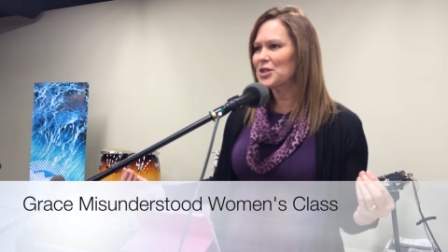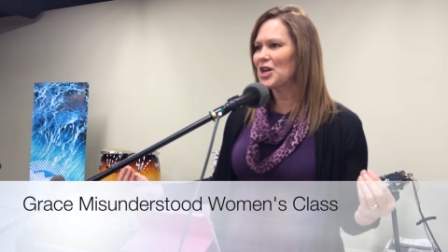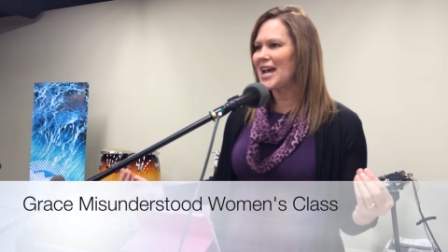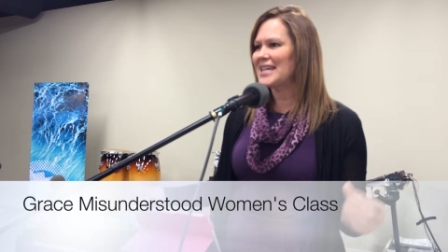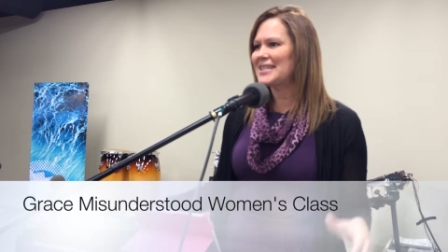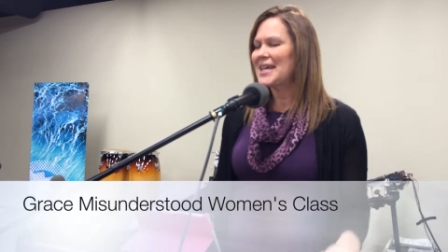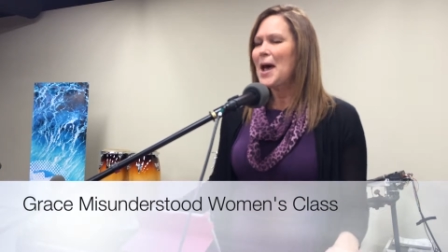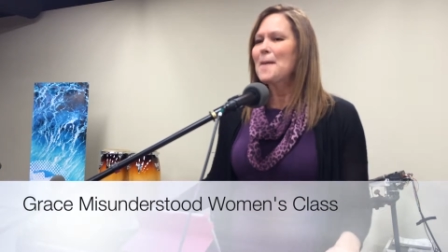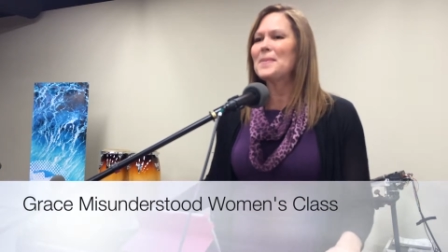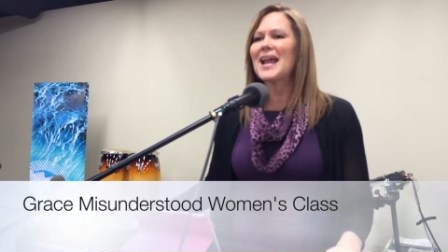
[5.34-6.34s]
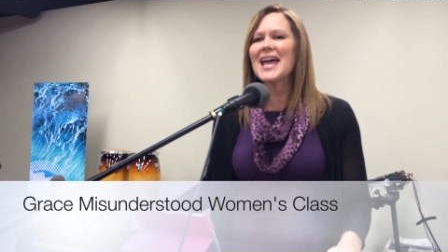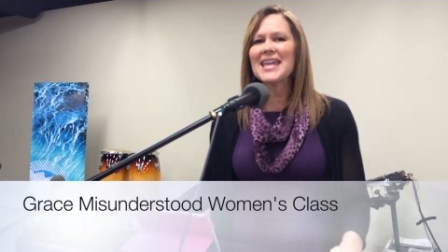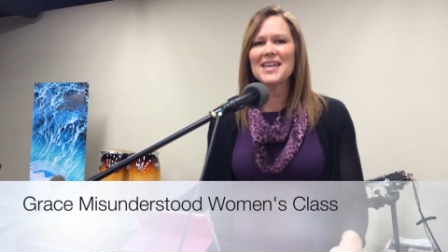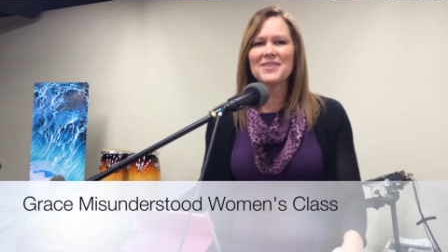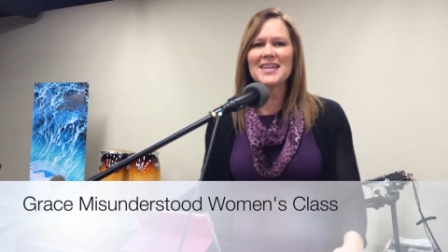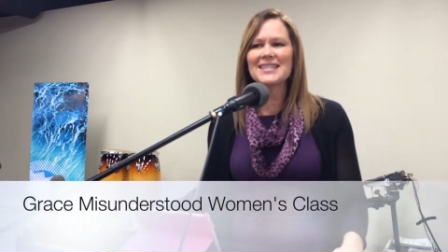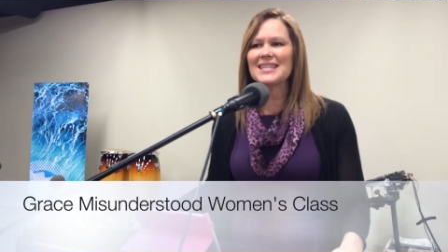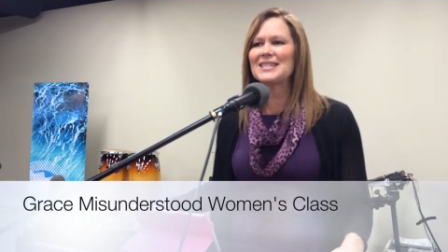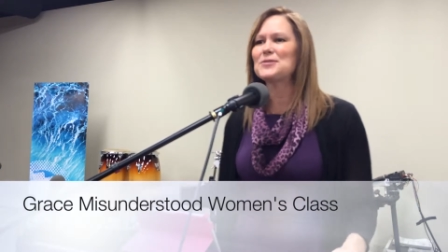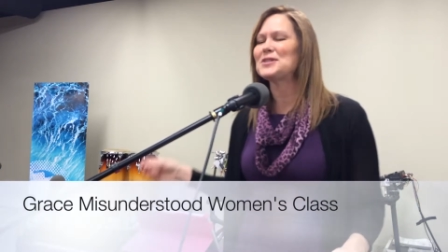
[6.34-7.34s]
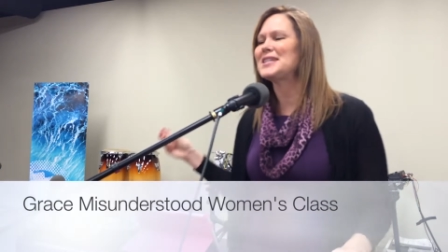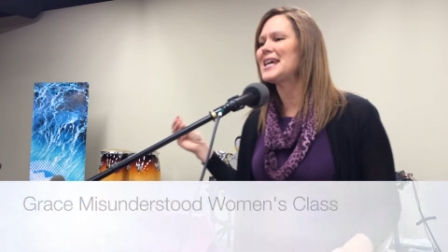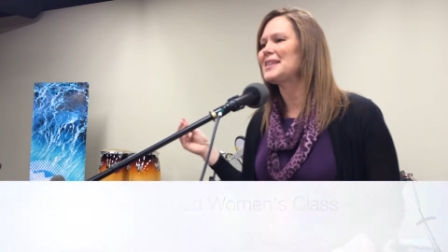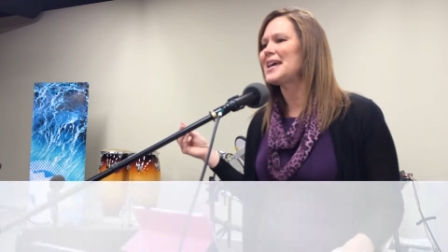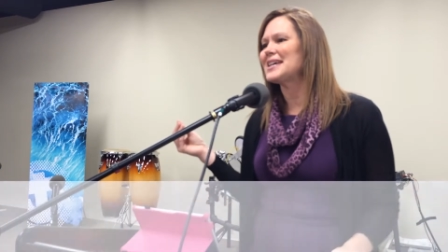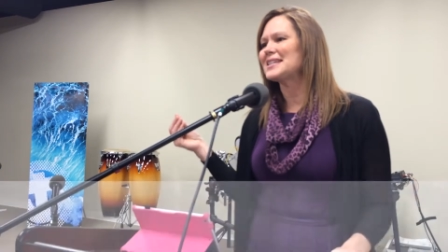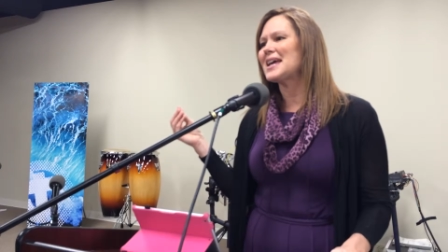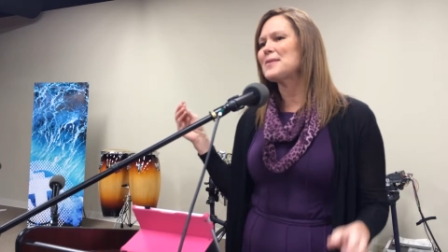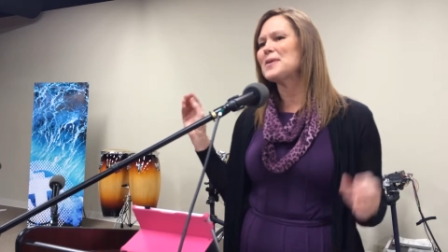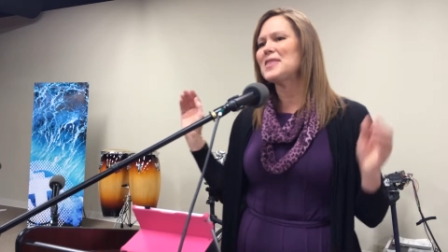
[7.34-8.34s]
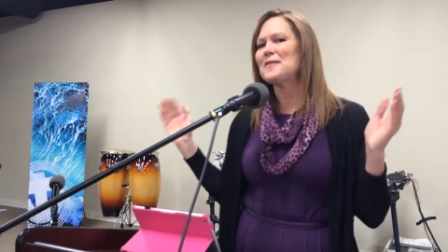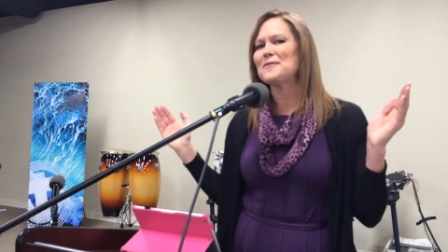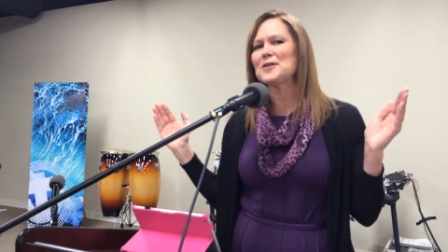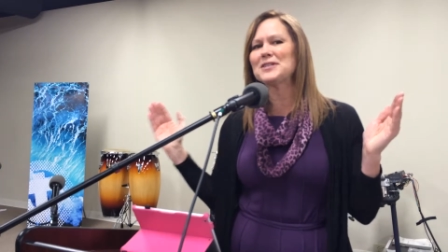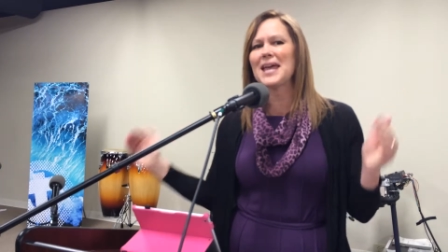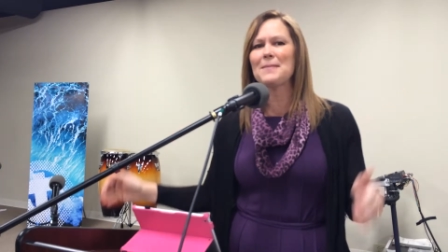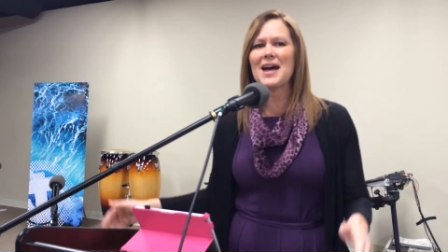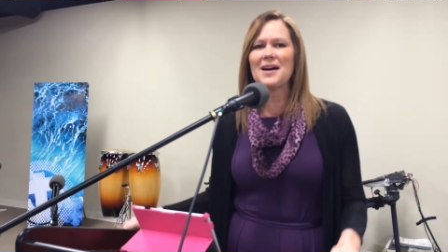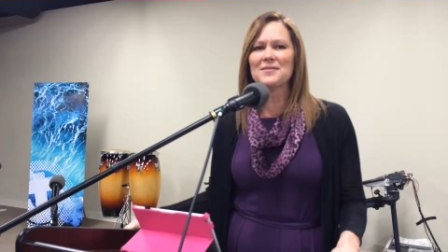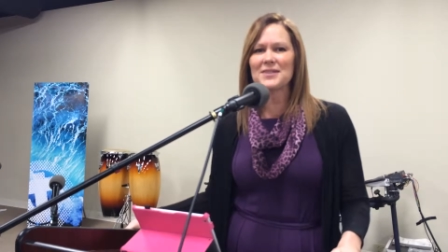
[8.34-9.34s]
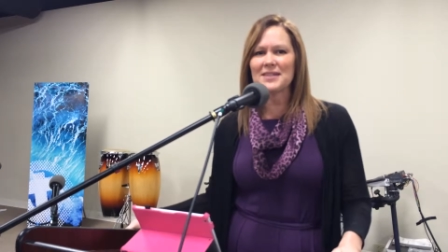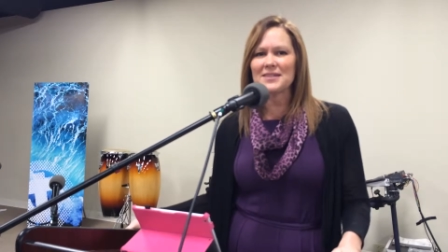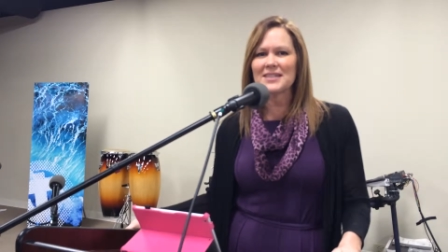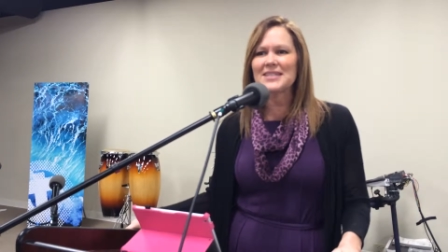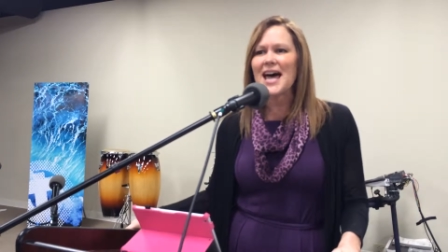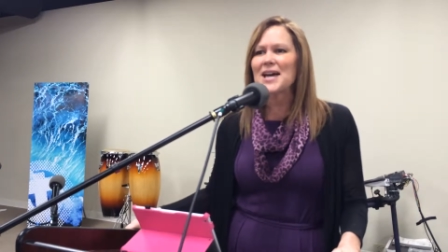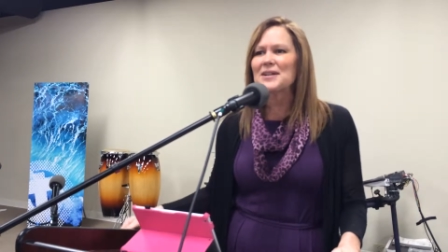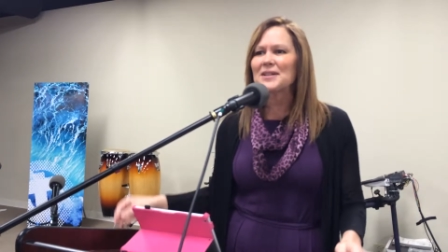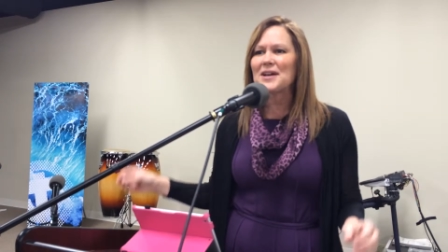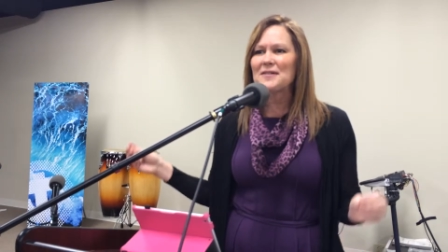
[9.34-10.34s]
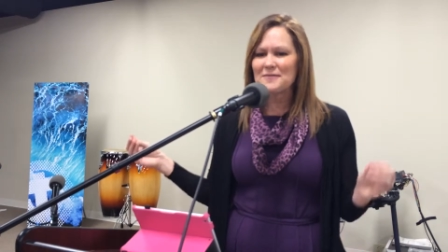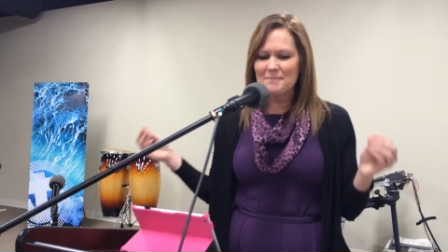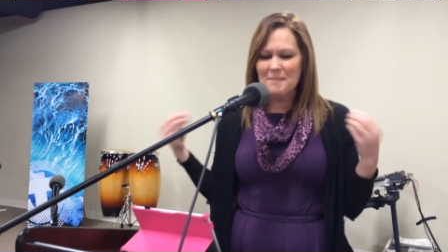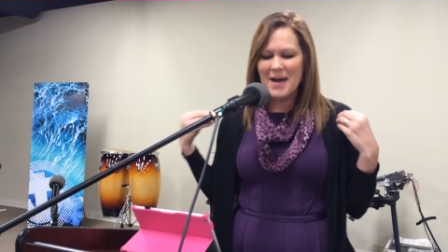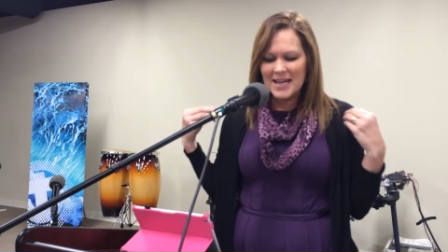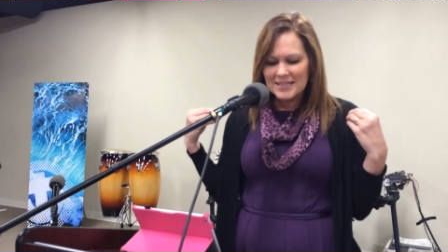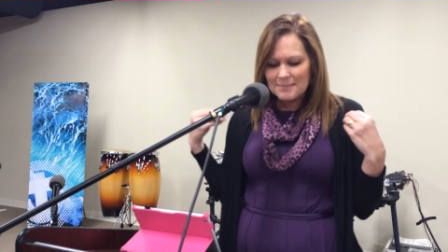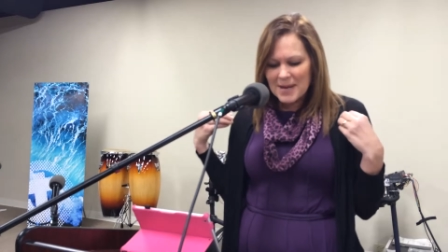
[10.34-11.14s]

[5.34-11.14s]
to Grace. But I get this, it's interesting that when they first came out, the, the title of my,